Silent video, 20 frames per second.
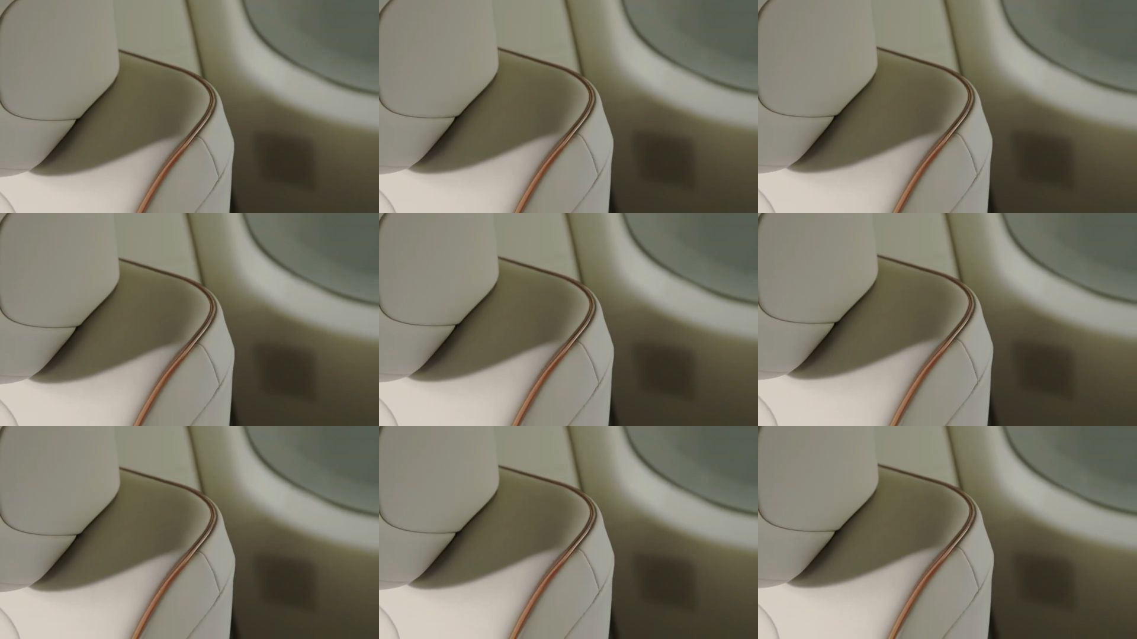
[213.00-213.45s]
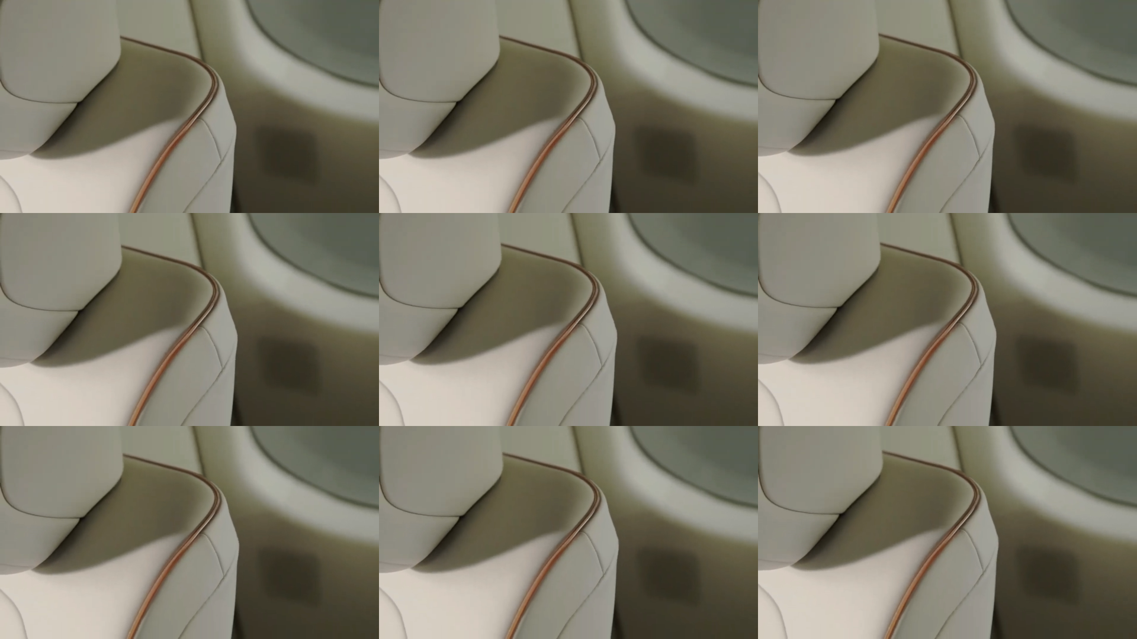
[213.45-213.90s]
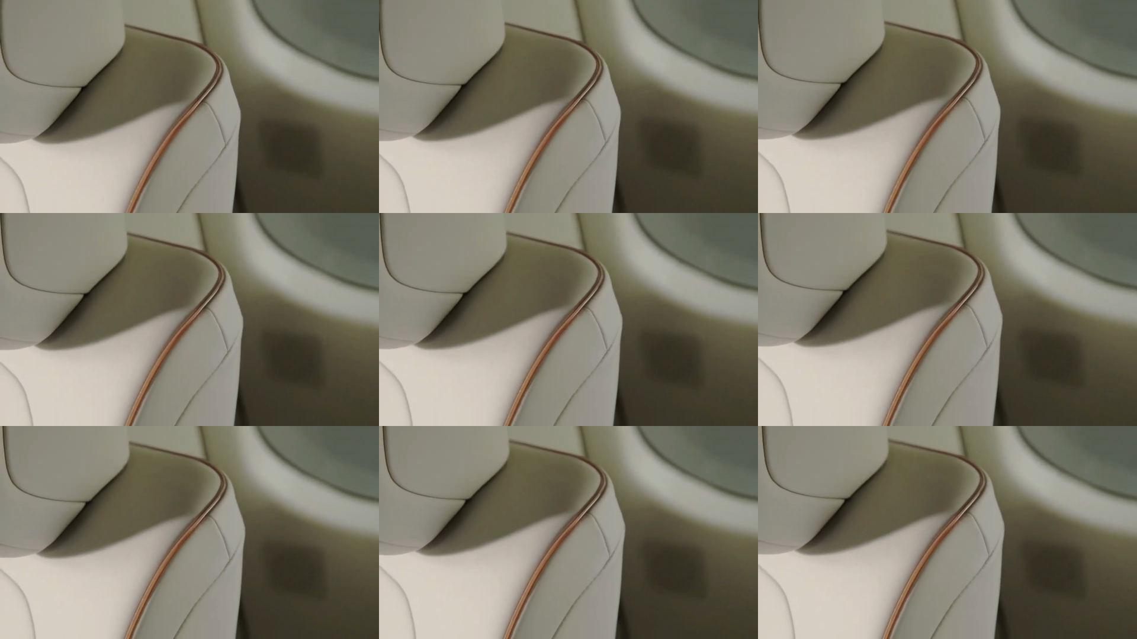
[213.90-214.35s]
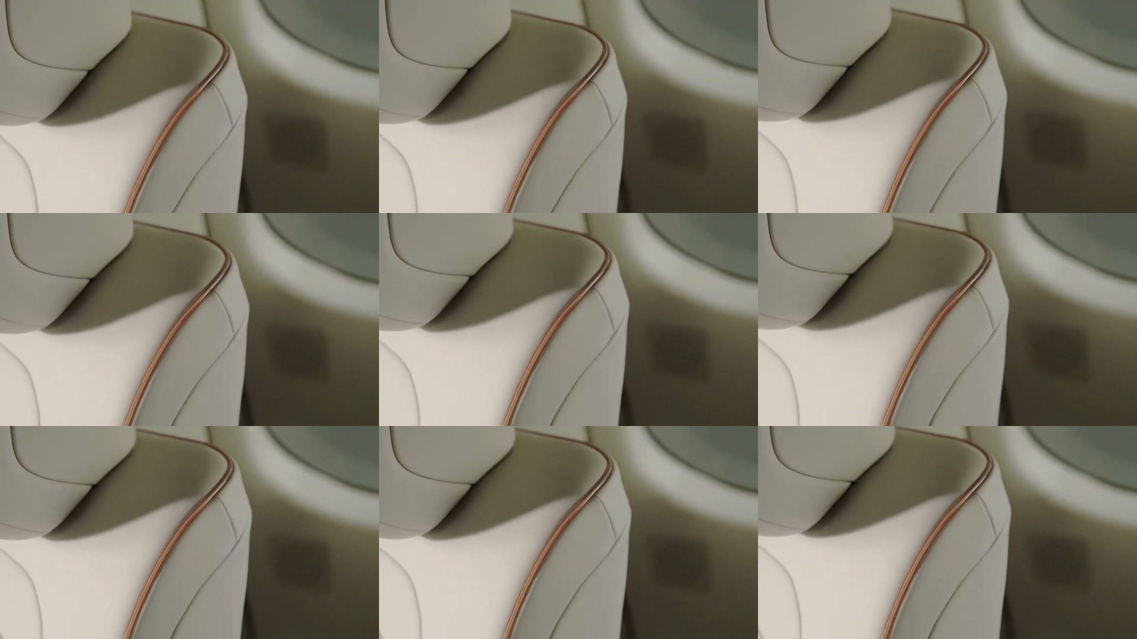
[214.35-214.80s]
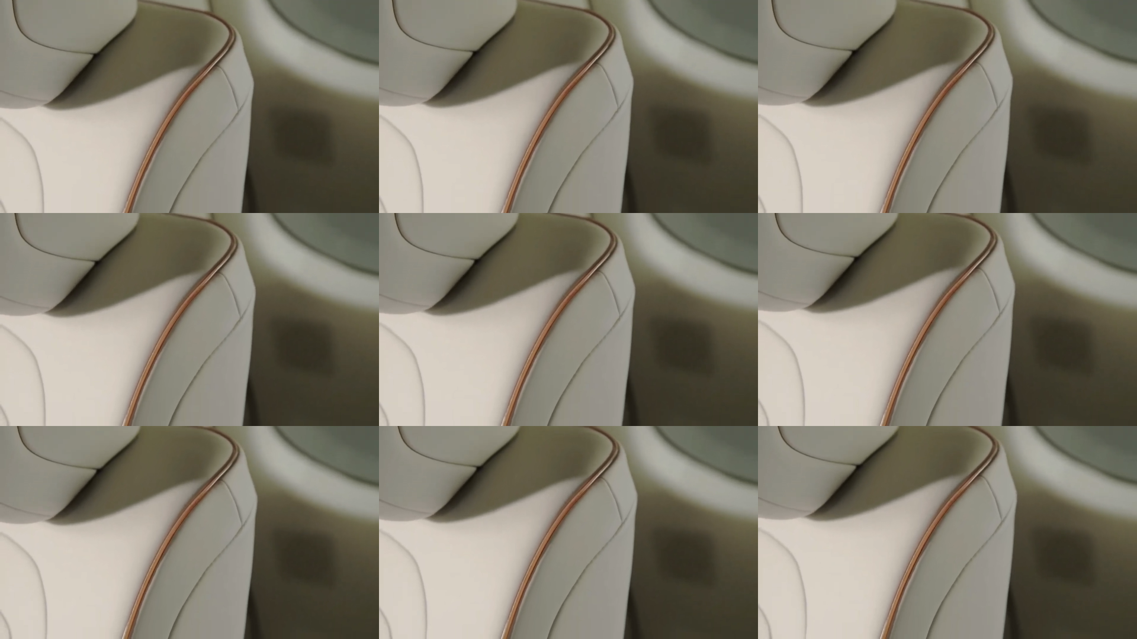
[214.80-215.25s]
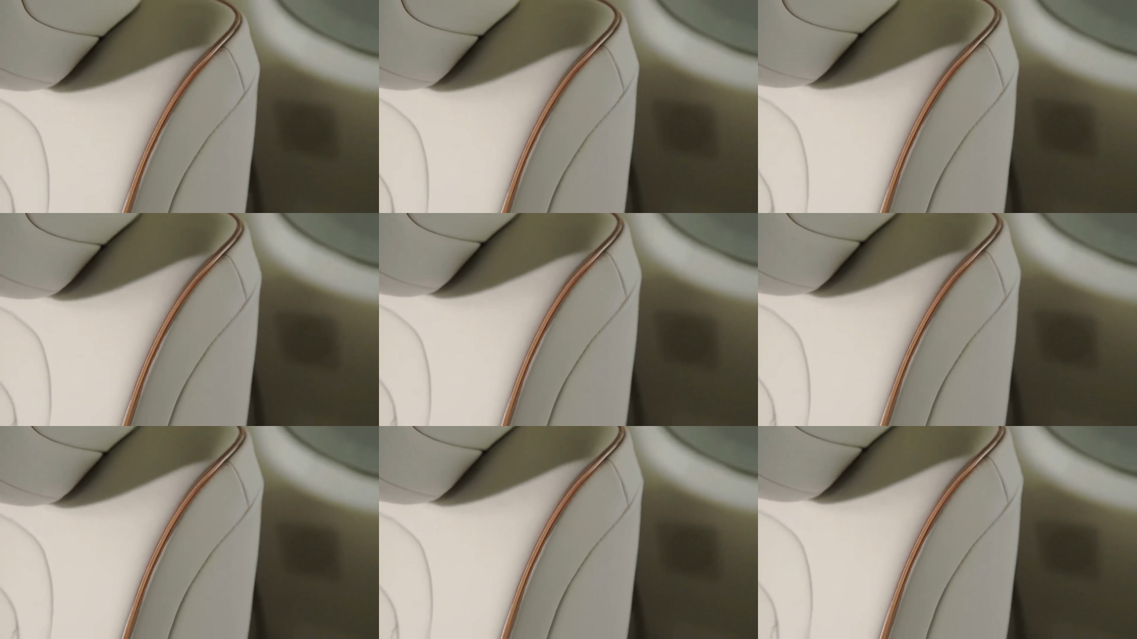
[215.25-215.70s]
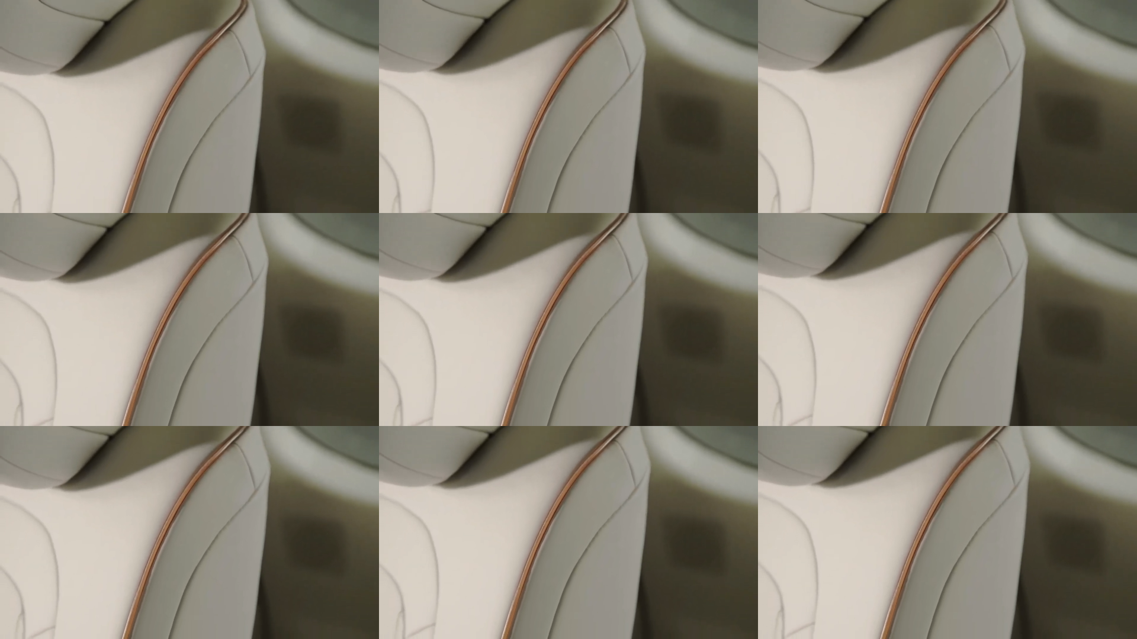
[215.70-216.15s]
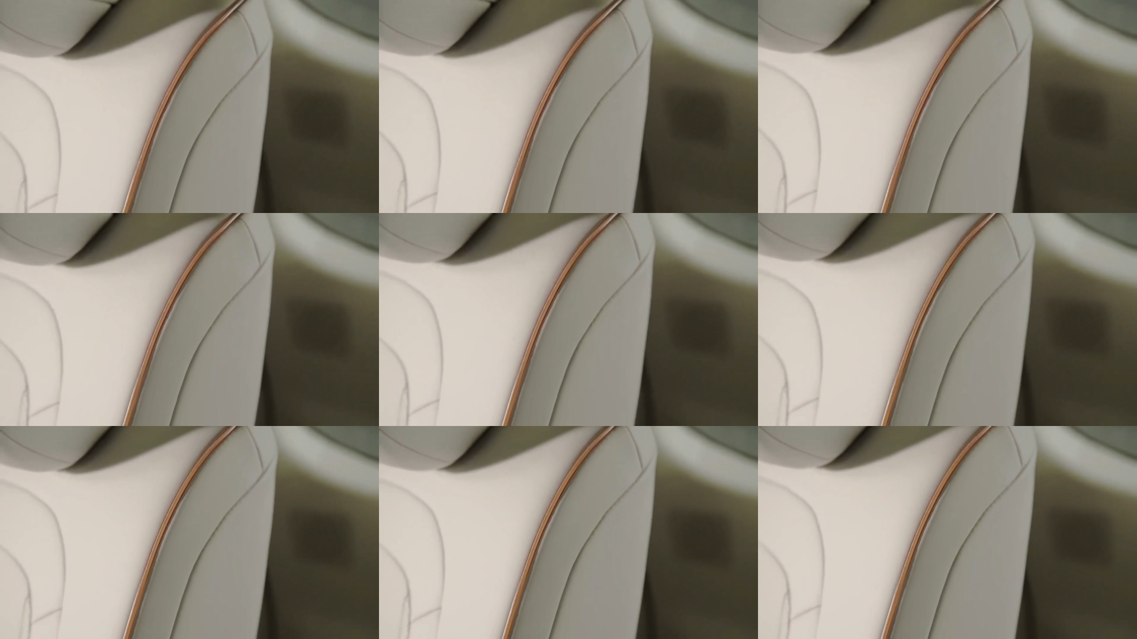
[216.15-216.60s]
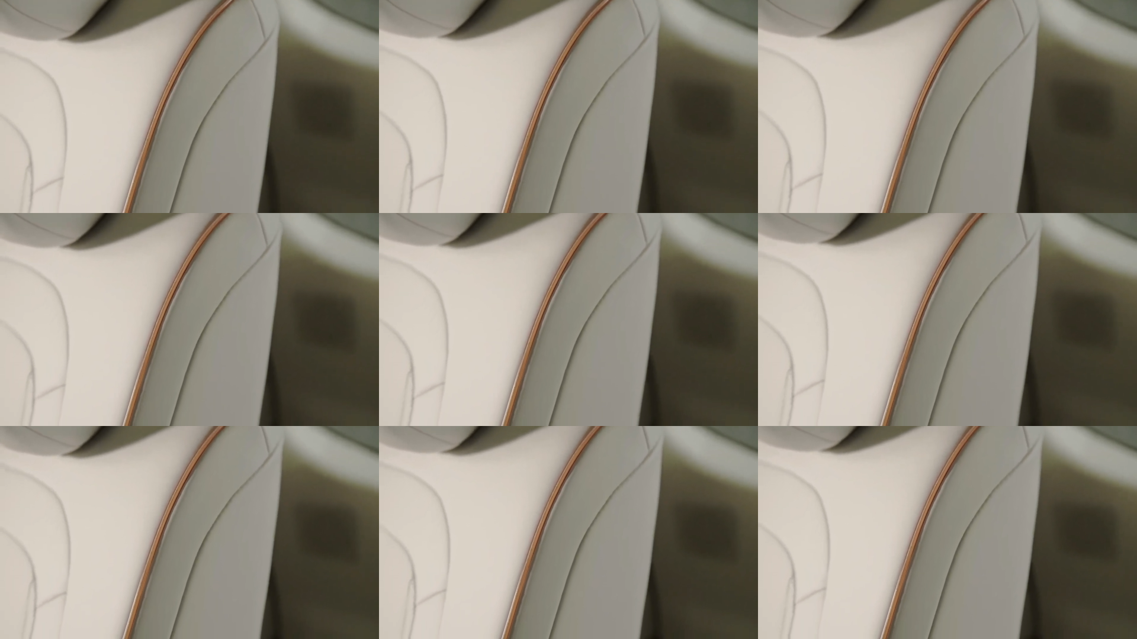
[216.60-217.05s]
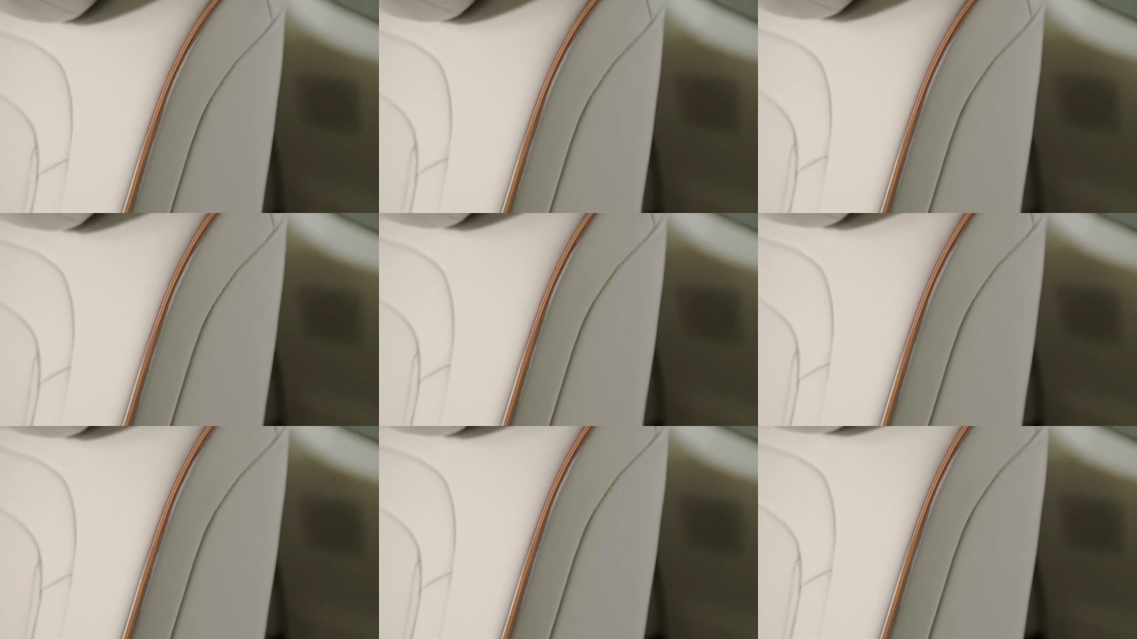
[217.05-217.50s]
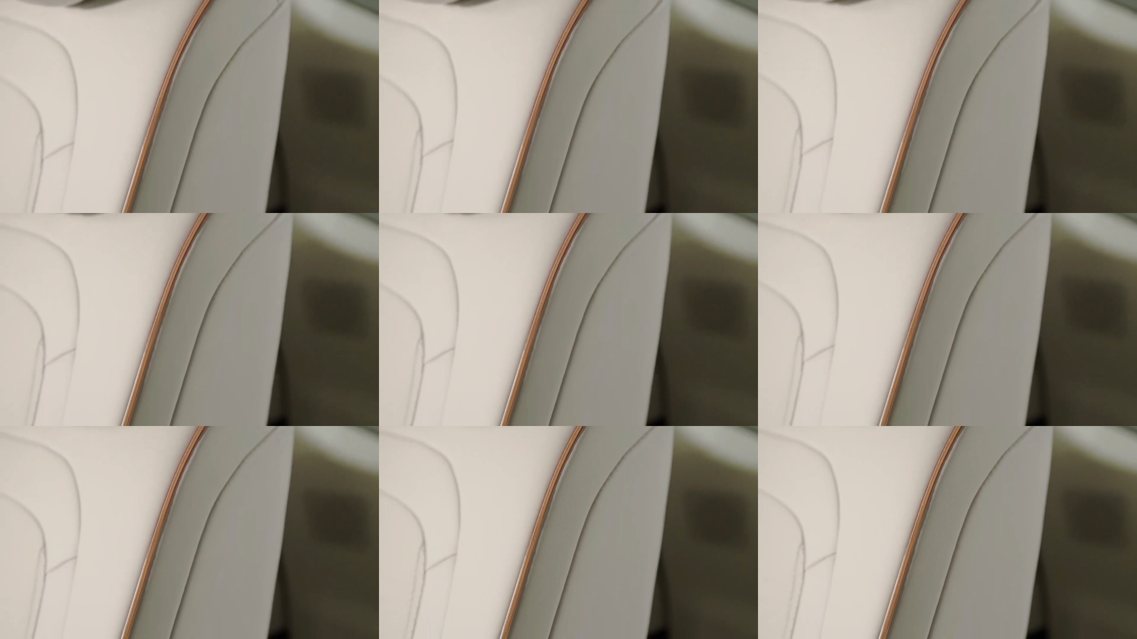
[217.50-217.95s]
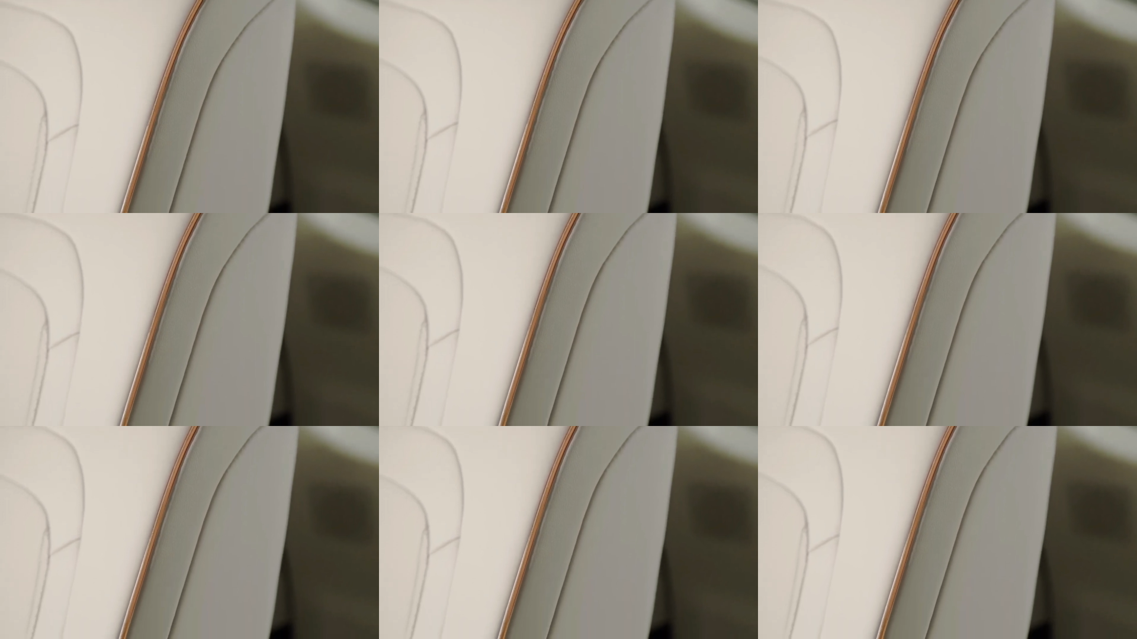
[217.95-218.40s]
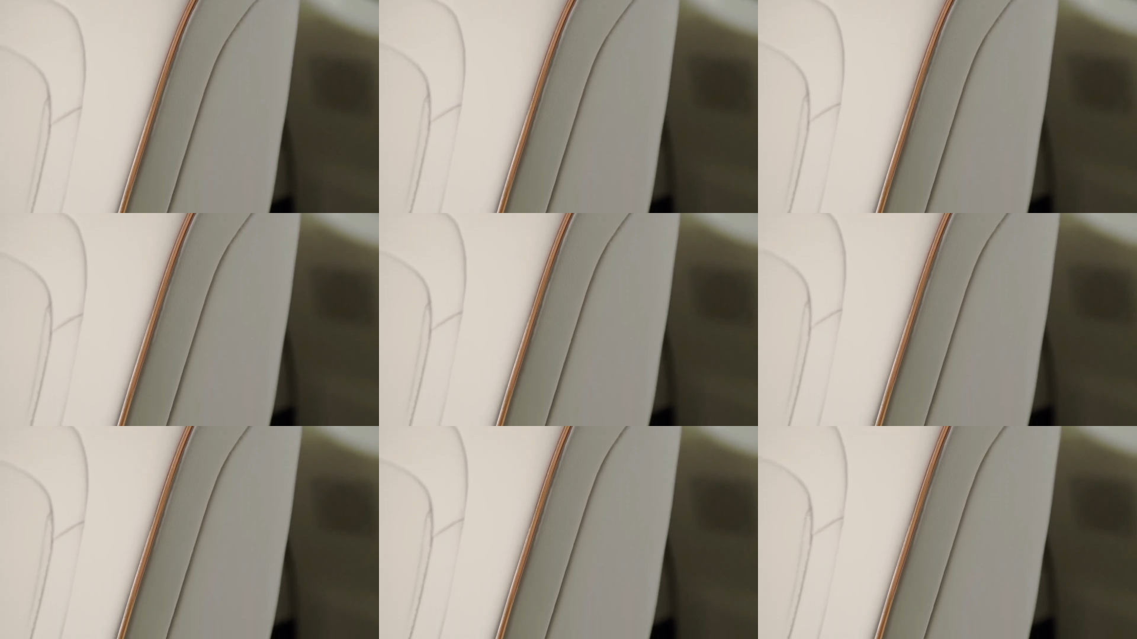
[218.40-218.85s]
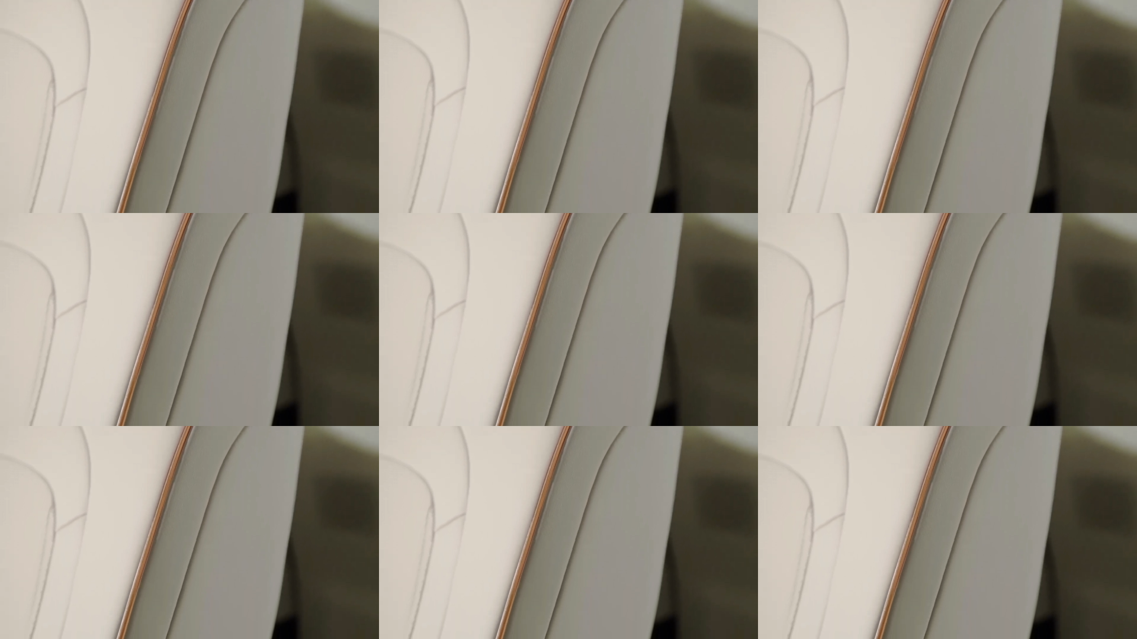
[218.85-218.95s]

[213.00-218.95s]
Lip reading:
(no speaker visible)